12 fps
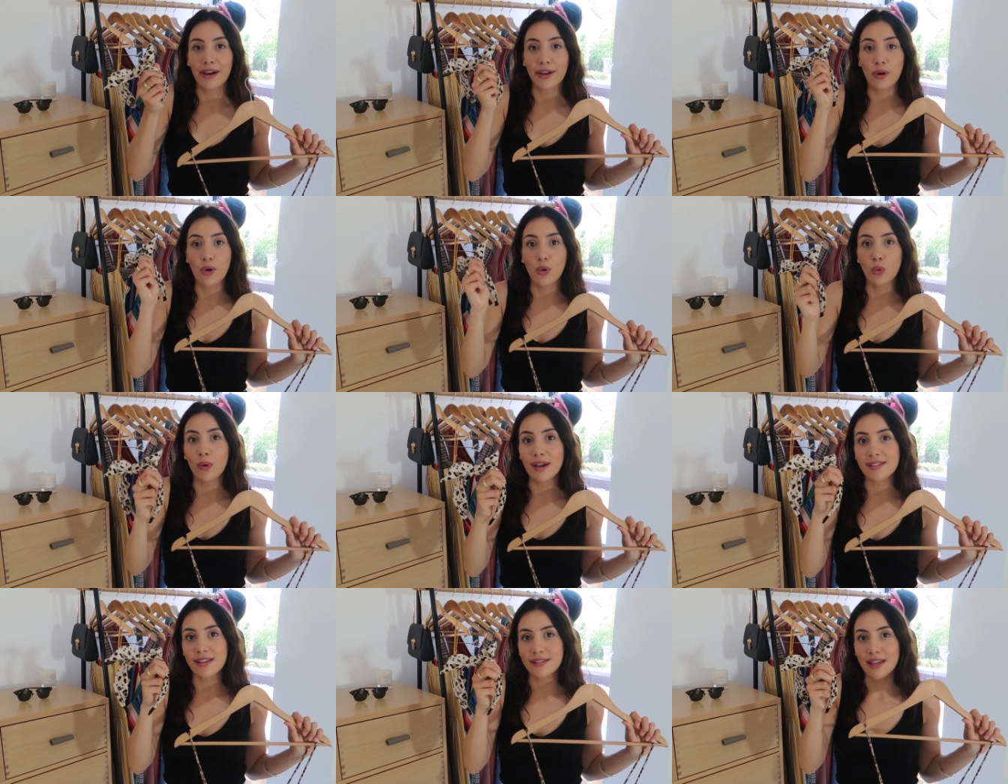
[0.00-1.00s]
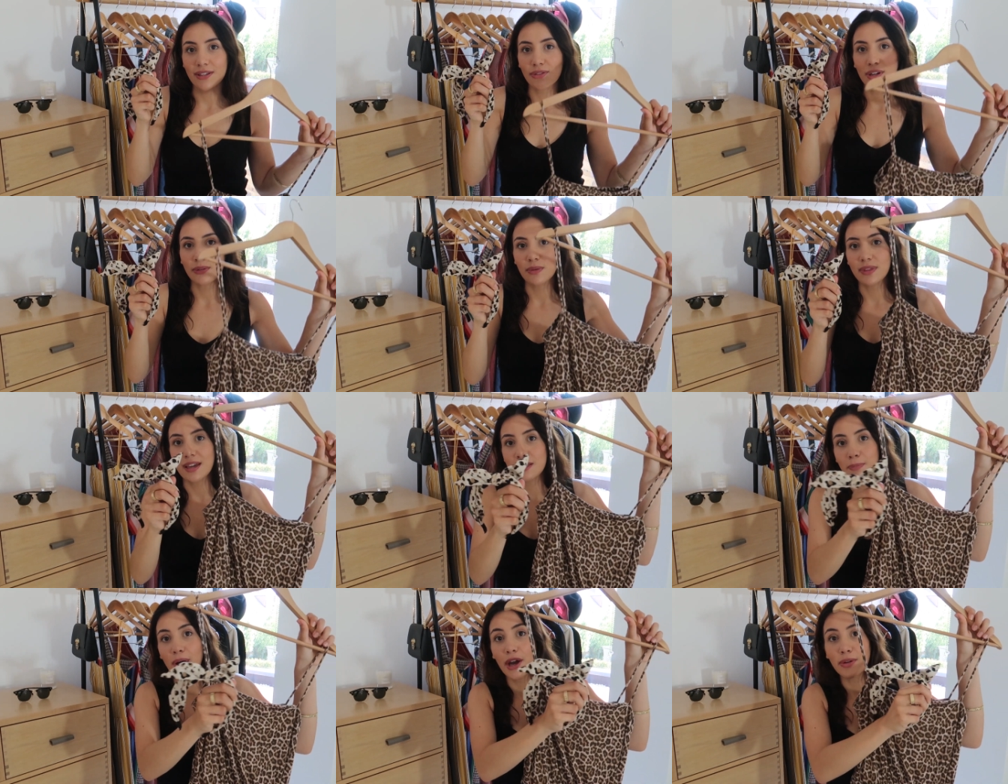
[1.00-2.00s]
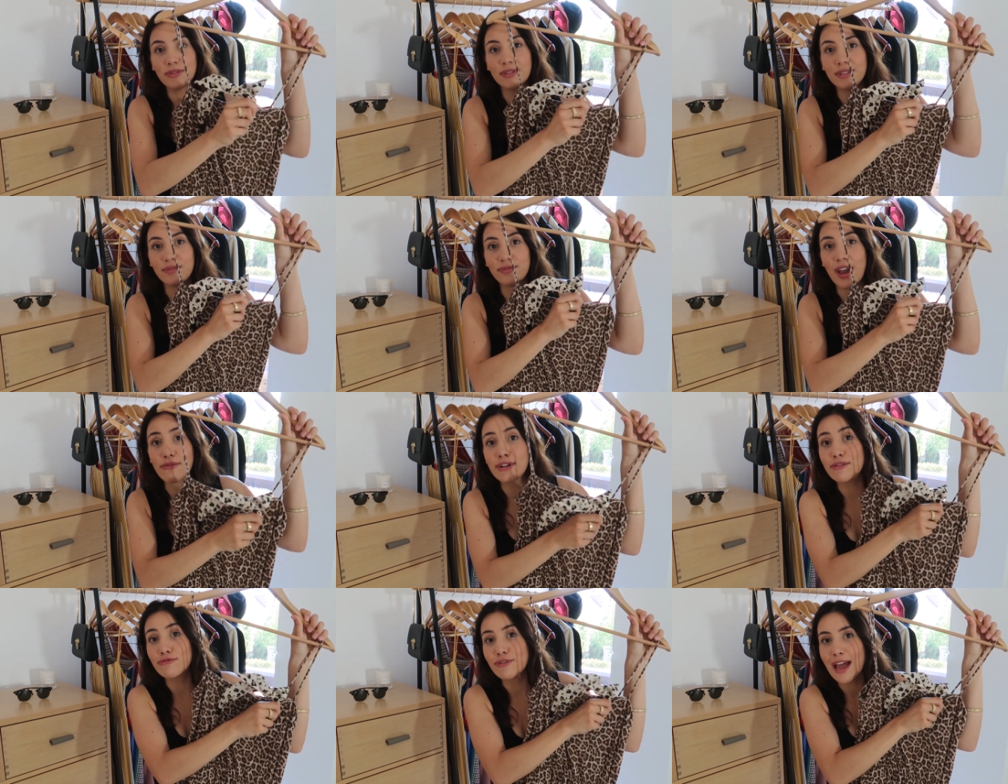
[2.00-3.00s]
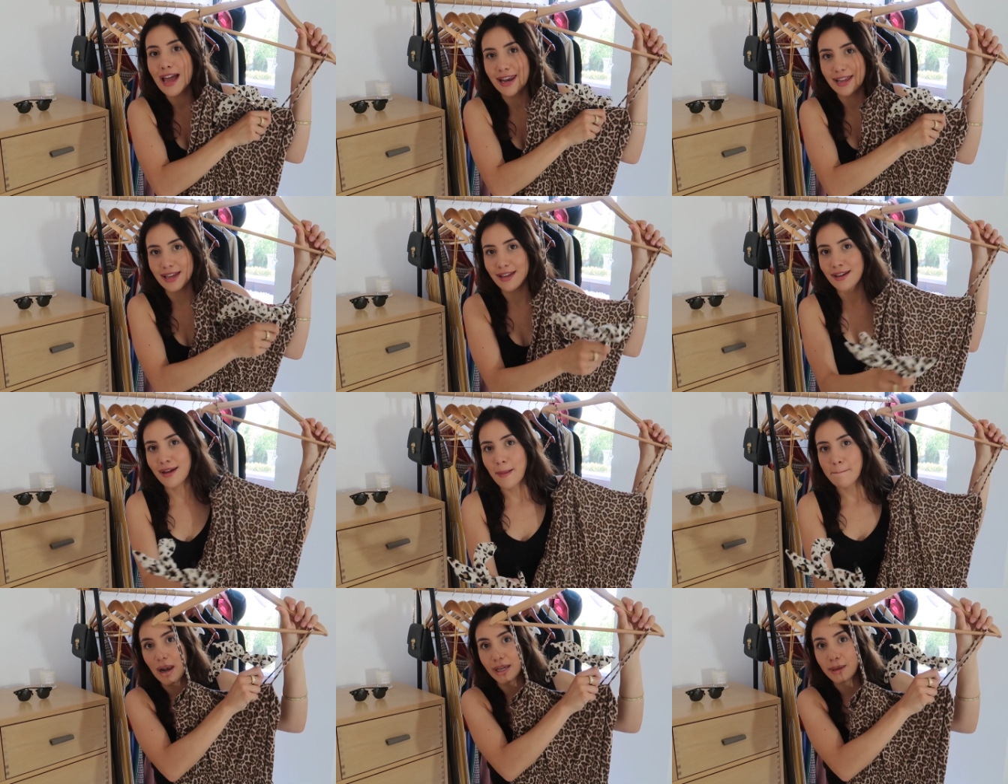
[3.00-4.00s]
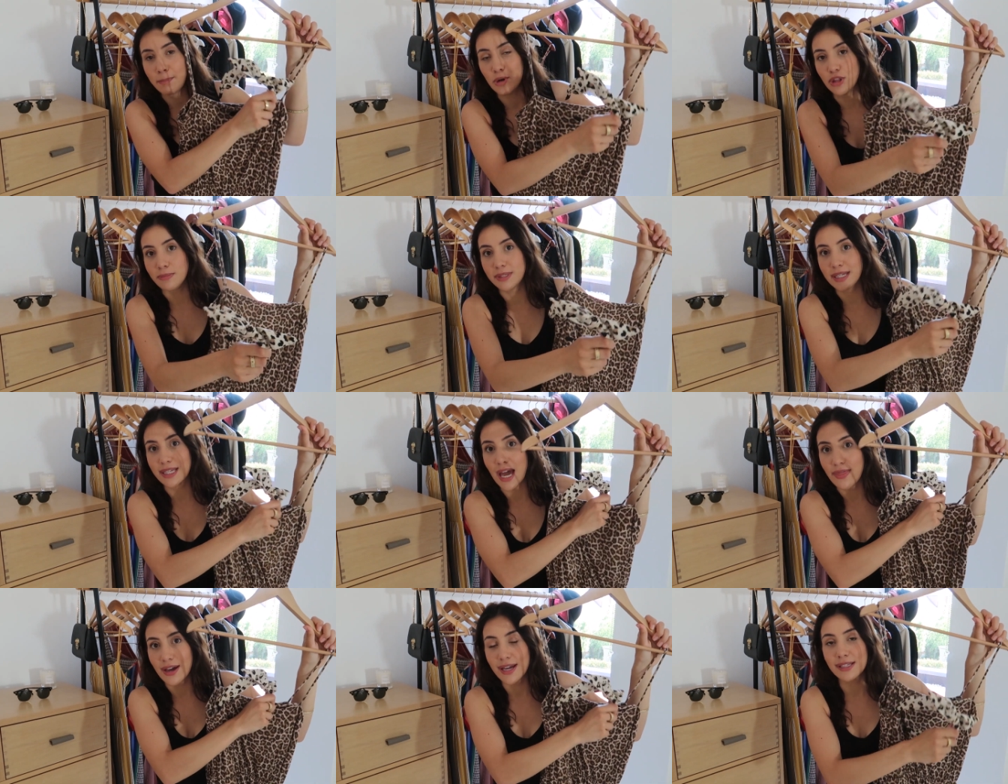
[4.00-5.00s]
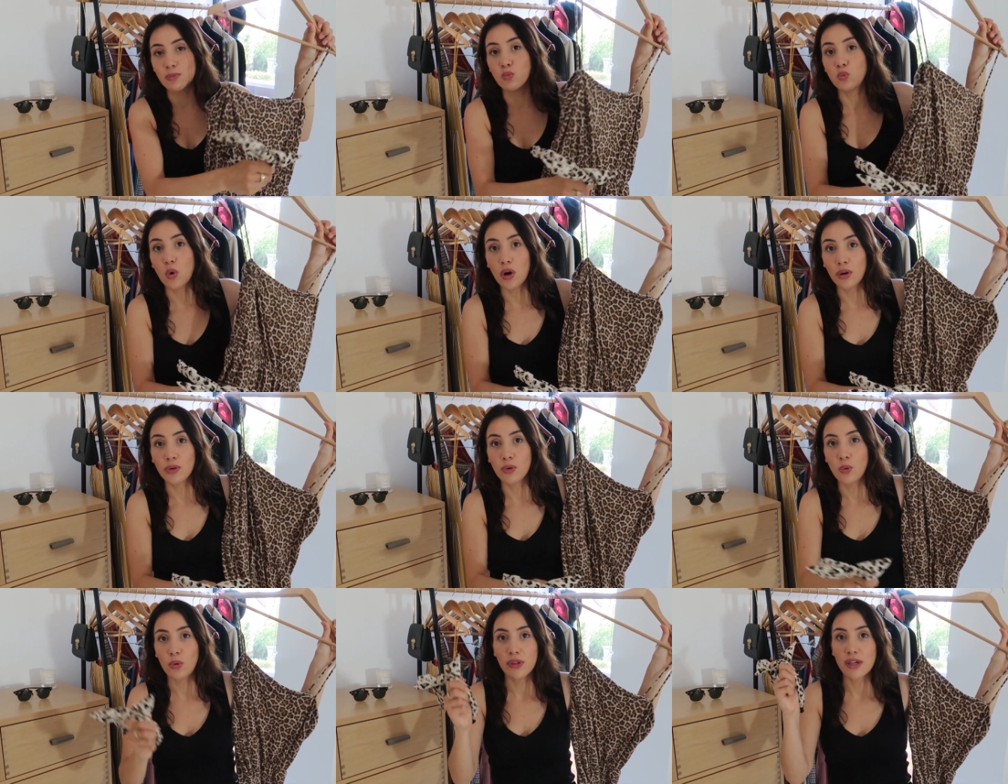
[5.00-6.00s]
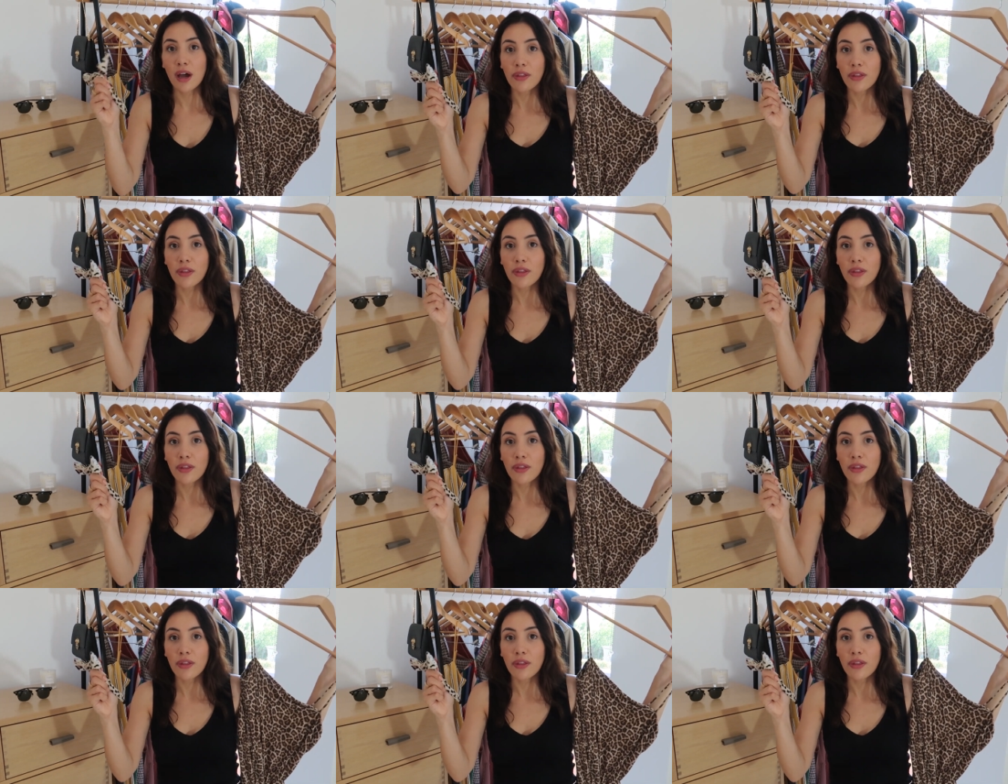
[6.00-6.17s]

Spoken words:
I always accessorize with this, but I very rarely like put them together. It's one or the